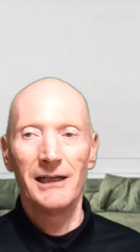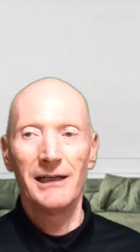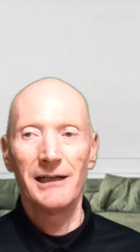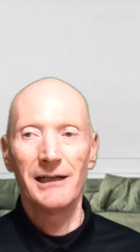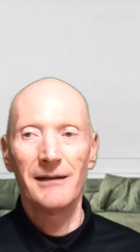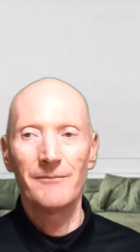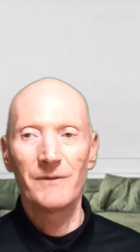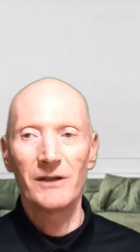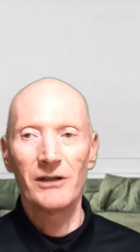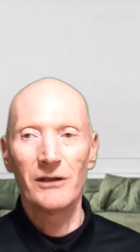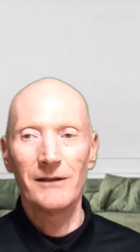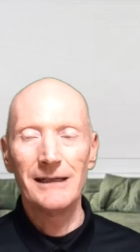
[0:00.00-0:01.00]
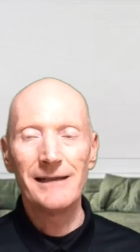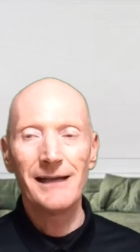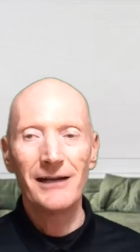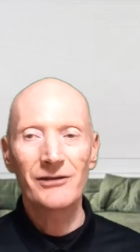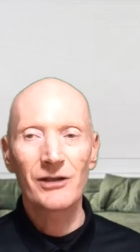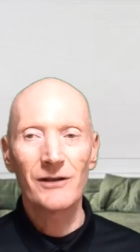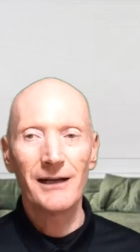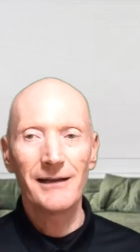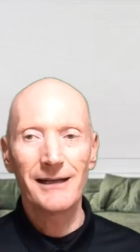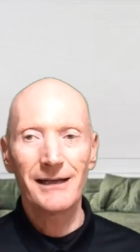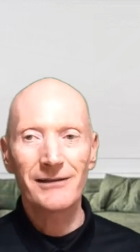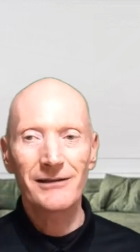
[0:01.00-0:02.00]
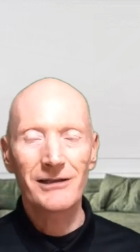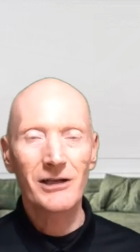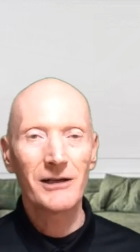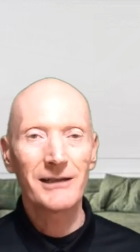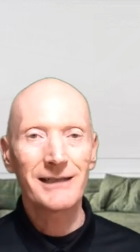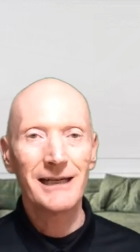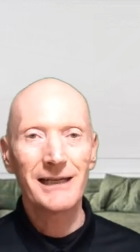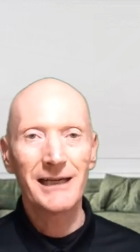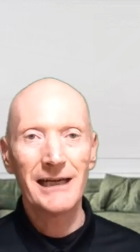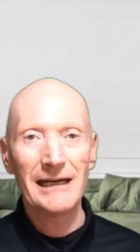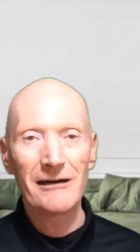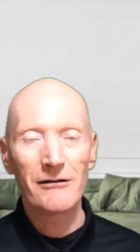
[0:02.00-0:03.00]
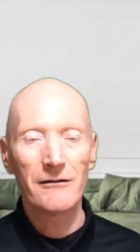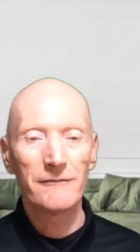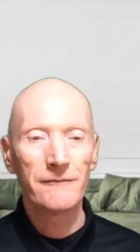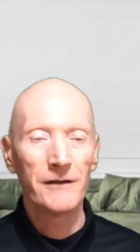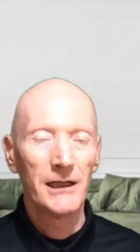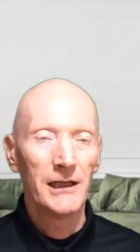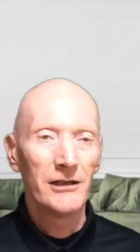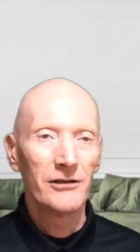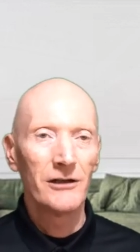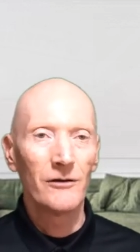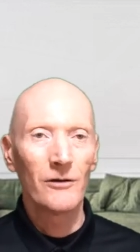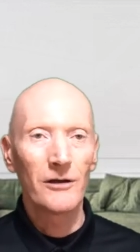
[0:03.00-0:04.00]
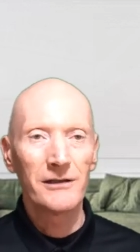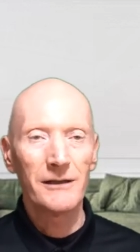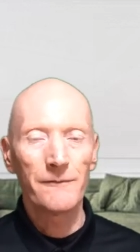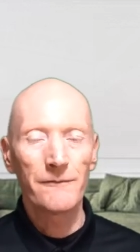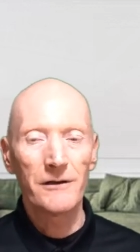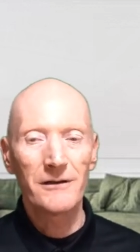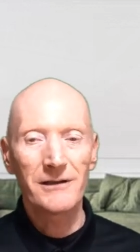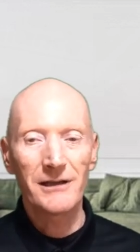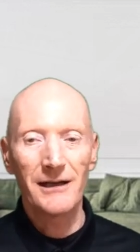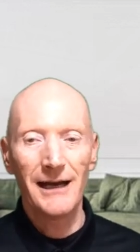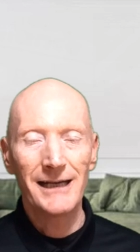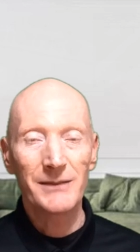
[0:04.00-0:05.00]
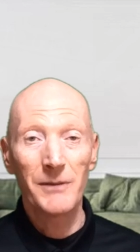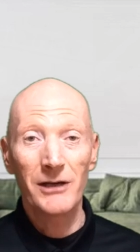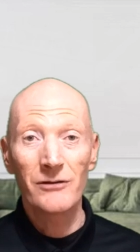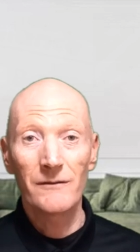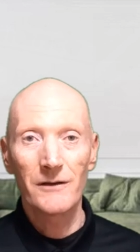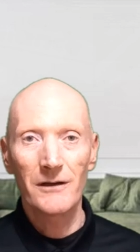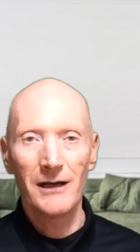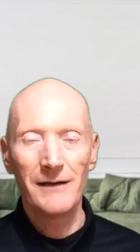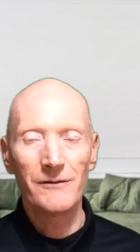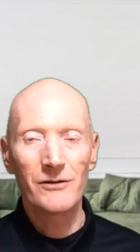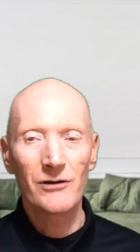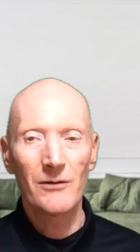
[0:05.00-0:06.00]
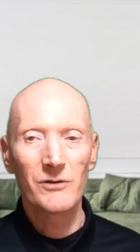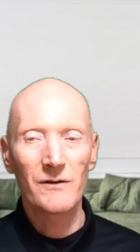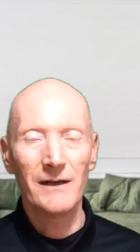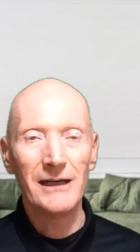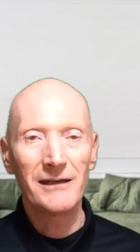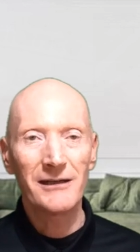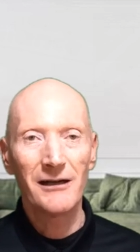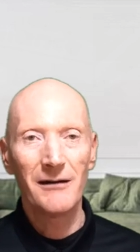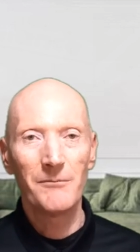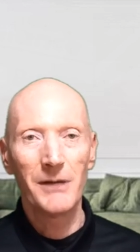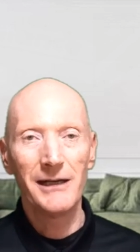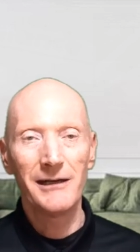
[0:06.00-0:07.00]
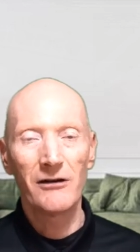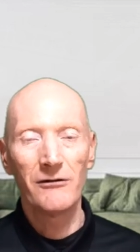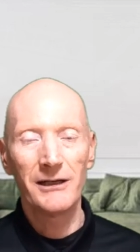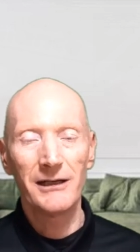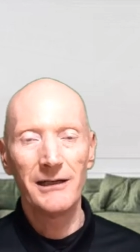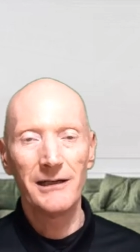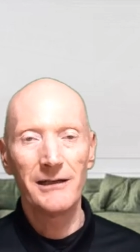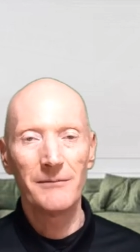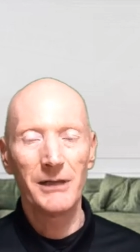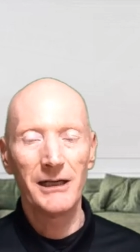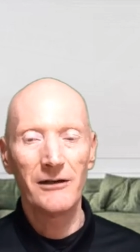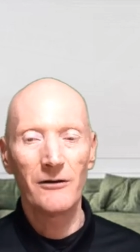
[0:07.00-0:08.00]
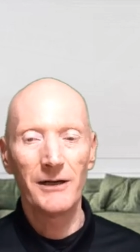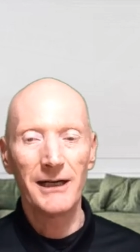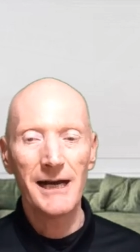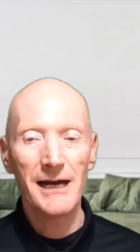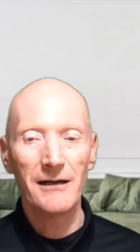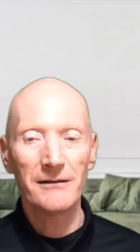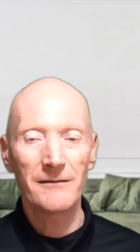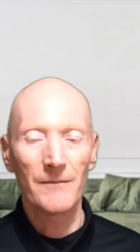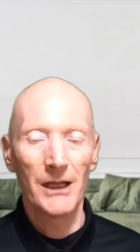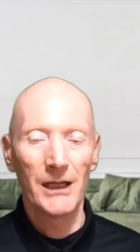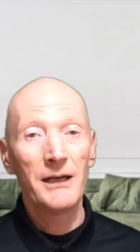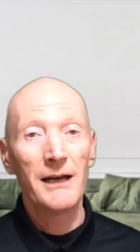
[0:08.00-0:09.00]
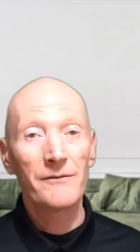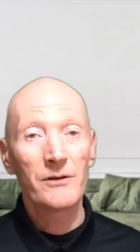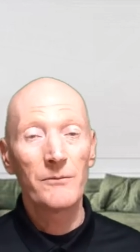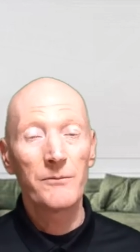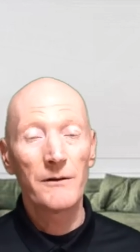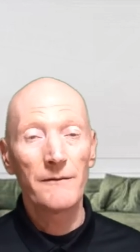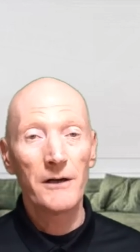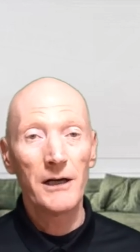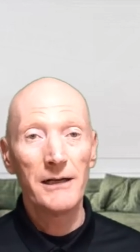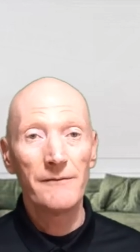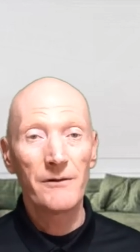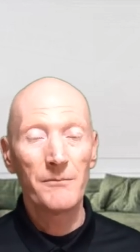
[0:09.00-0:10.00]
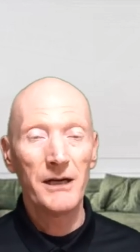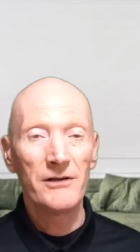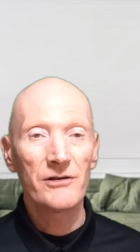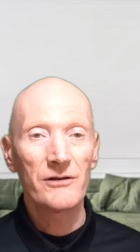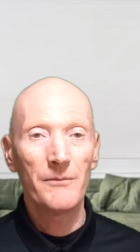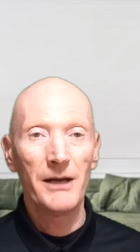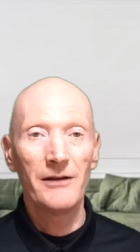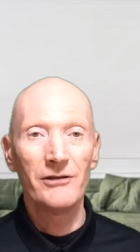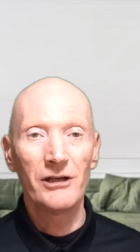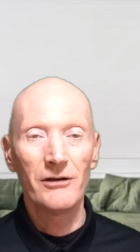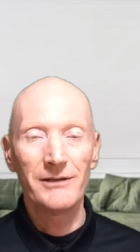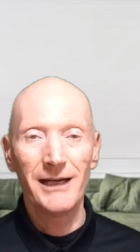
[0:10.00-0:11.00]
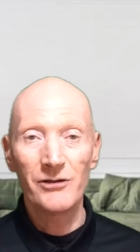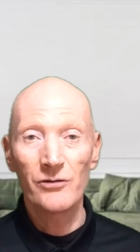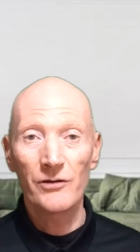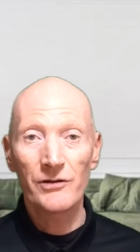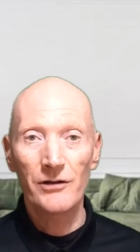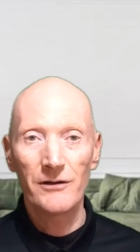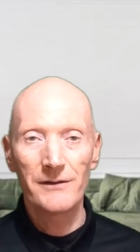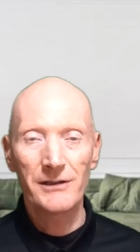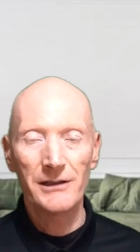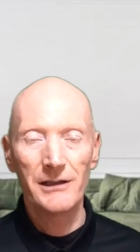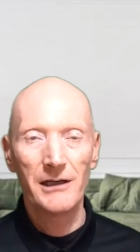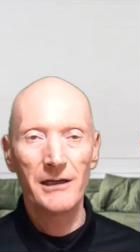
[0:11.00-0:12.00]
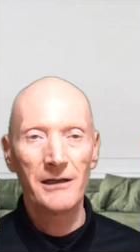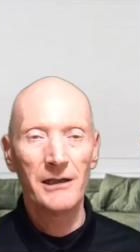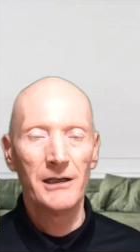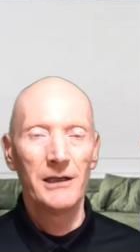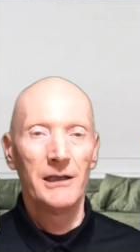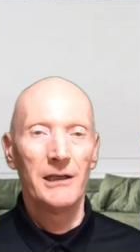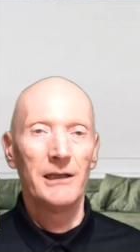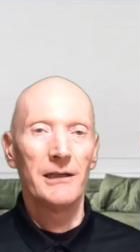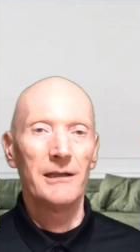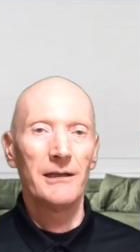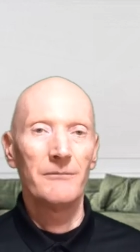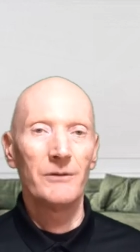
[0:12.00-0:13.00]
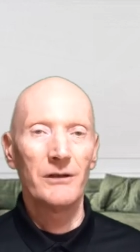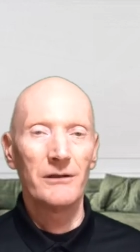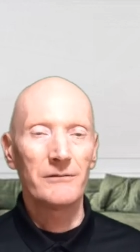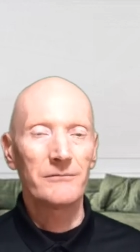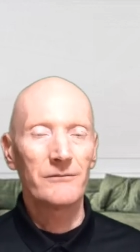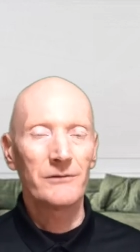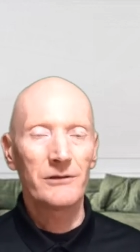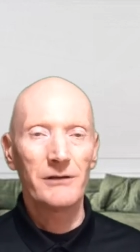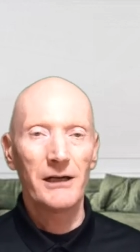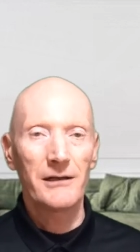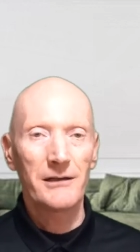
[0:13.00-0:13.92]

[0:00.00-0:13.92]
in that. So that's going to take care of, all the different aspects of your life in terms of income, money going in and money going out. We have to provide information about, debts you're servicing, credit